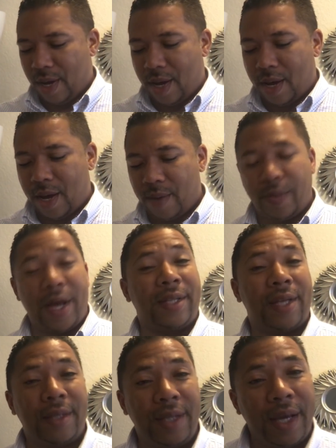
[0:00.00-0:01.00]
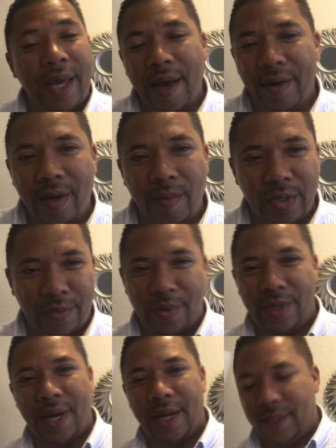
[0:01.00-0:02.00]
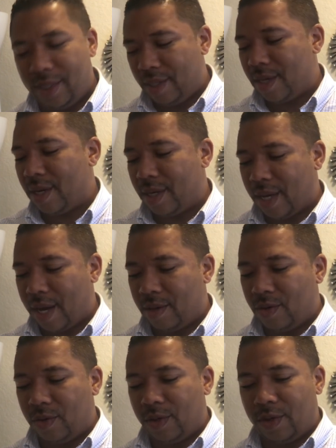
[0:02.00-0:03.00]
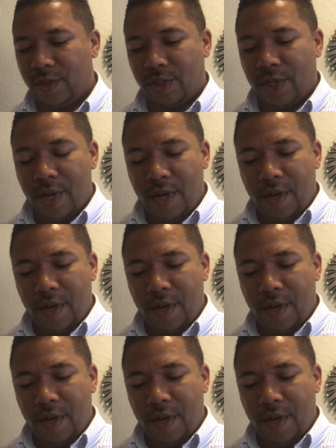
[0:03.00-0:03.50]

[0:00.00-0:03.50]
I blacked out the account numbers to protect the account holders.